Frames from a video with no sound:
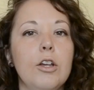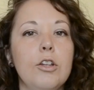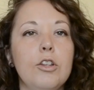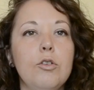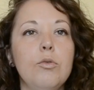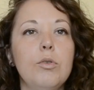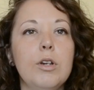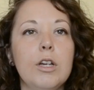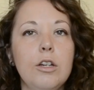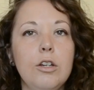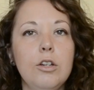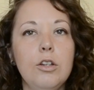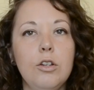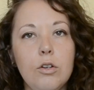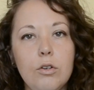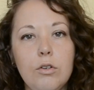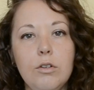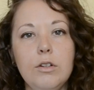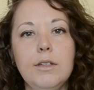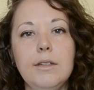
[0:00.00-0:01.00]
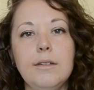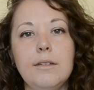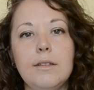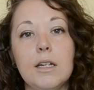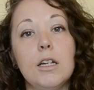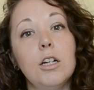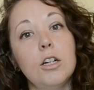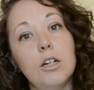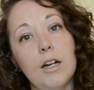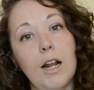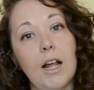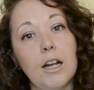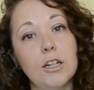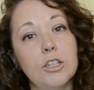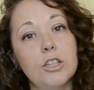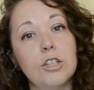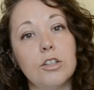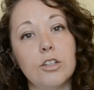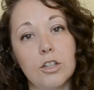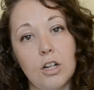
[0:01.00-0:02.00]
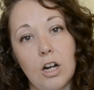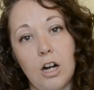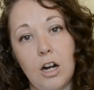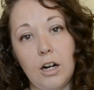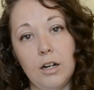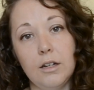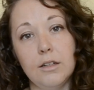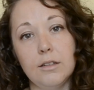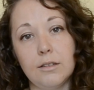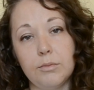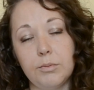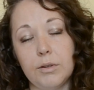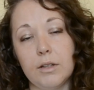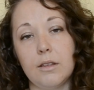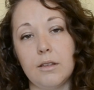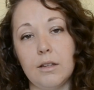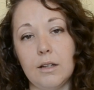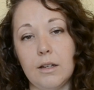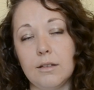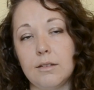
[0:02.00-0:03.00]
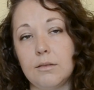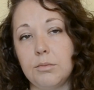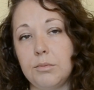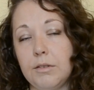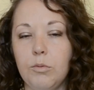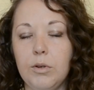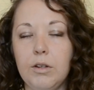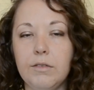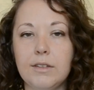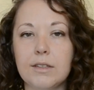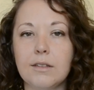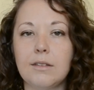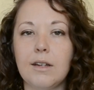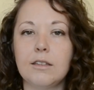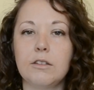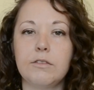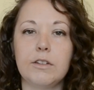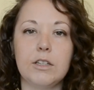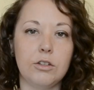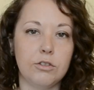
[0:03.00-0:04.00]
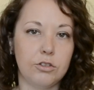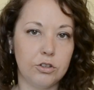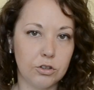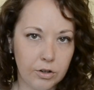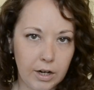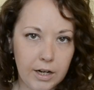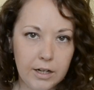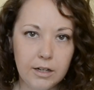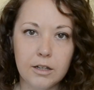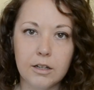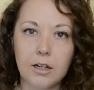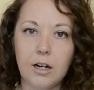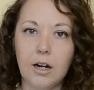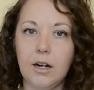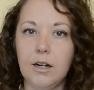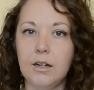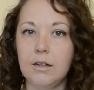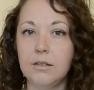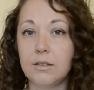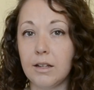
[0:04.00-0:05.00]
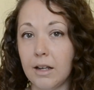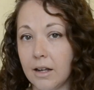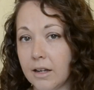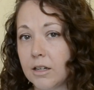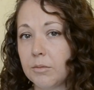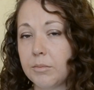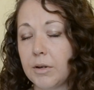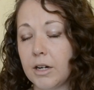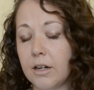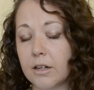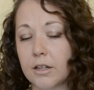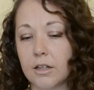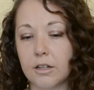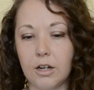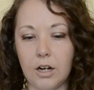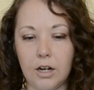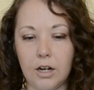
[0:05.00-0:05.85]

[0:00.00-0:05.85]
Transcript: You can use international cards with this. We've successfully used Ukrainian cards and American